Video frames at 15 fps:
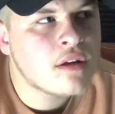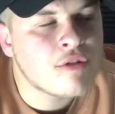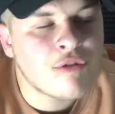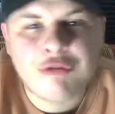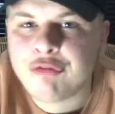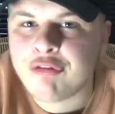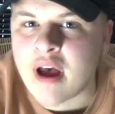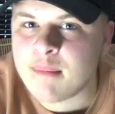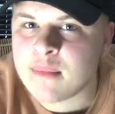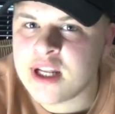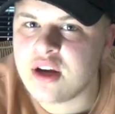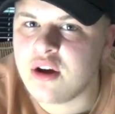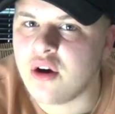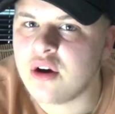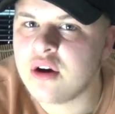Family
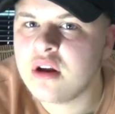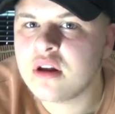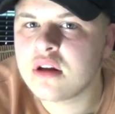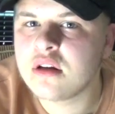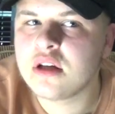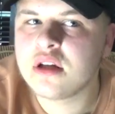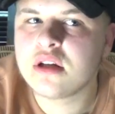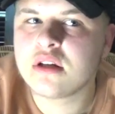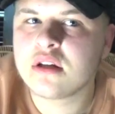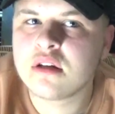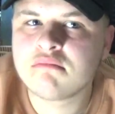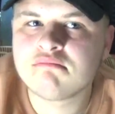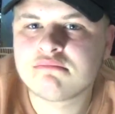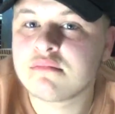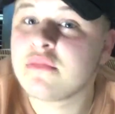Guy.
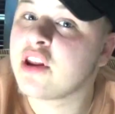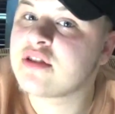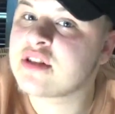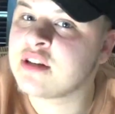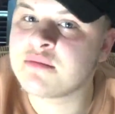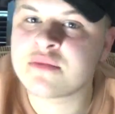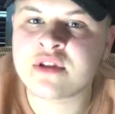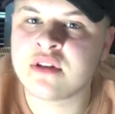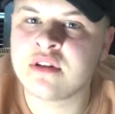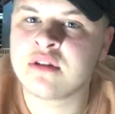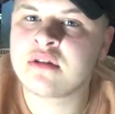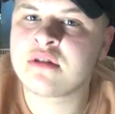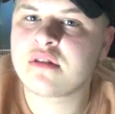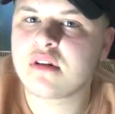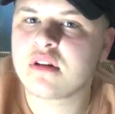The
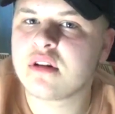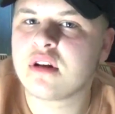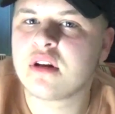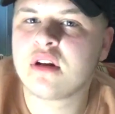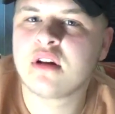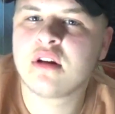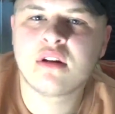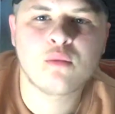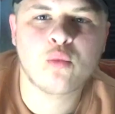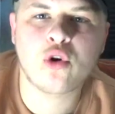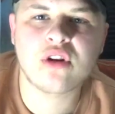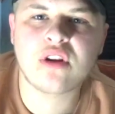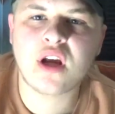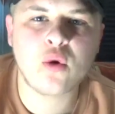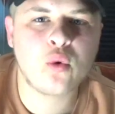Simpsons. Why
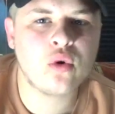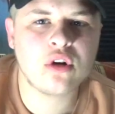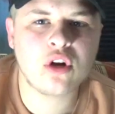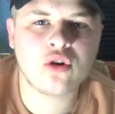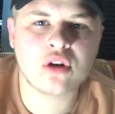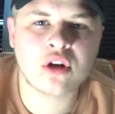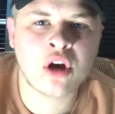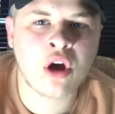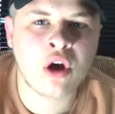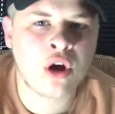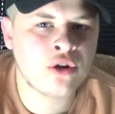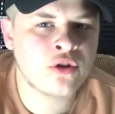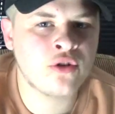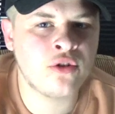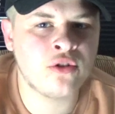are they all like
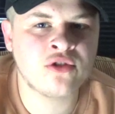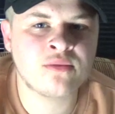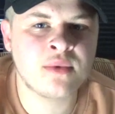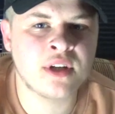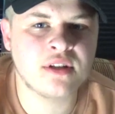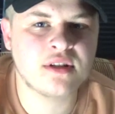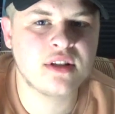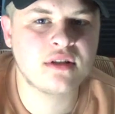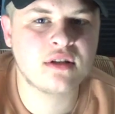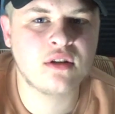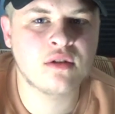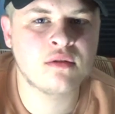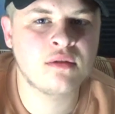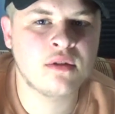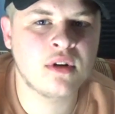cartoons, man? Is this
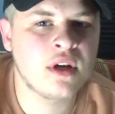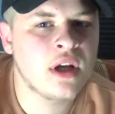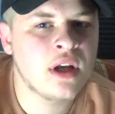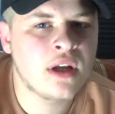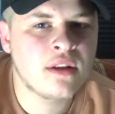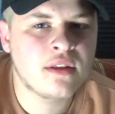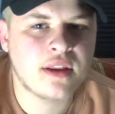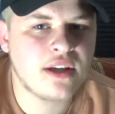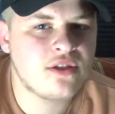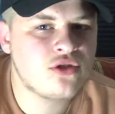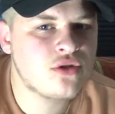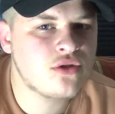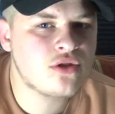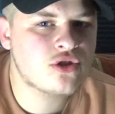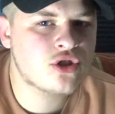like... This
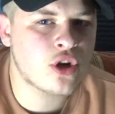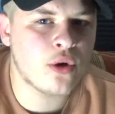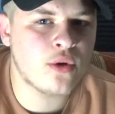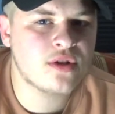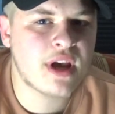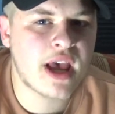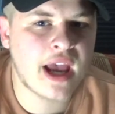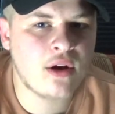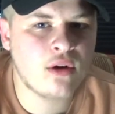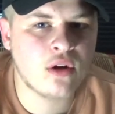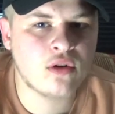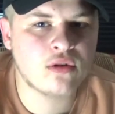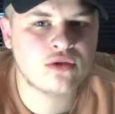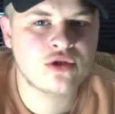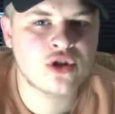just shows how,
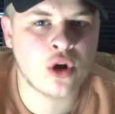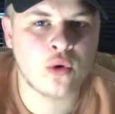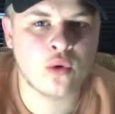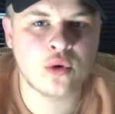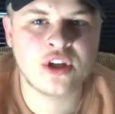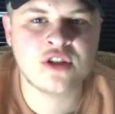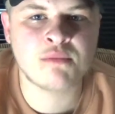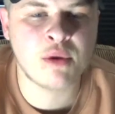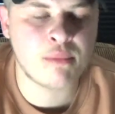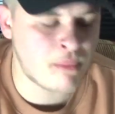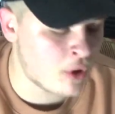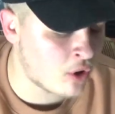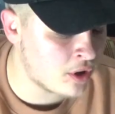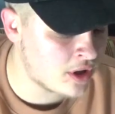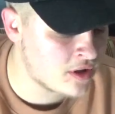like, childish my
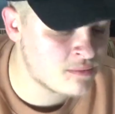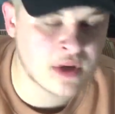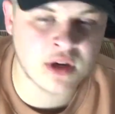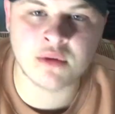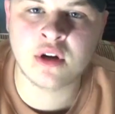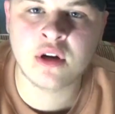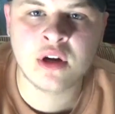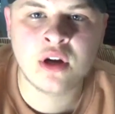mind is, man.